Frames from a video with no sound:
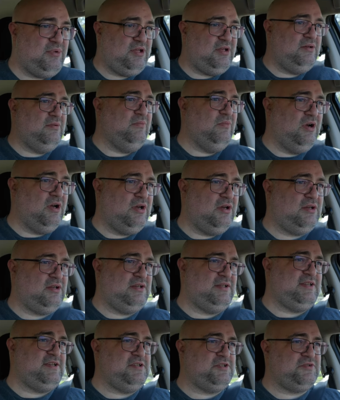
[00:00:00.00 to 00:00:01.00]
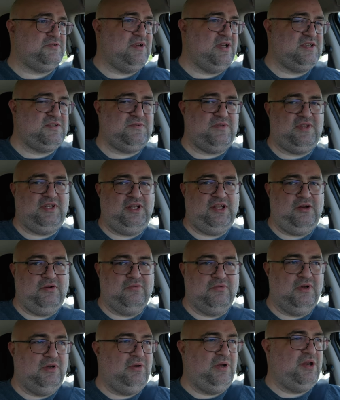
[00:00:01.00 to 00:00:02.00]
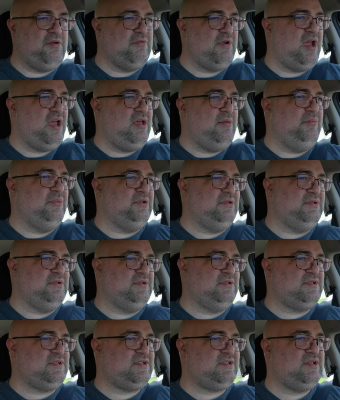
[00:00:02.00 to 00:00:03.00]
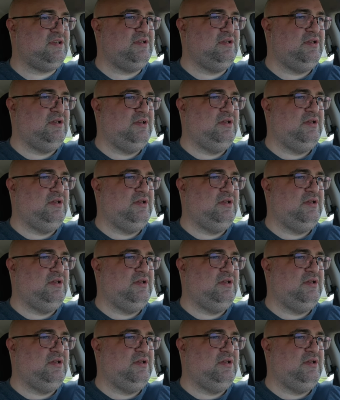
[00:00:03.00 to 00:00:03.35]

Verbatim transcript: but we're going to de stress with a little Rollin' Rambles.